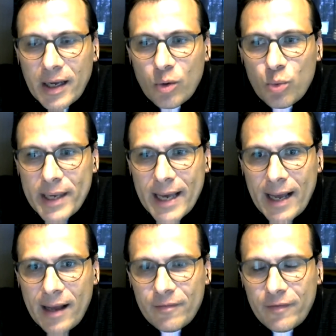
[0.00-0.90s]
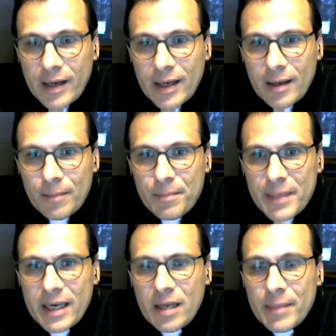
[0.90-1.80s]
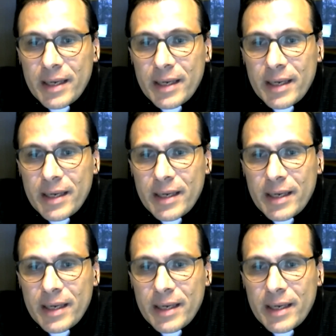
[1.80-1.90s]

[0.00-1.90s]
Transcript: we have many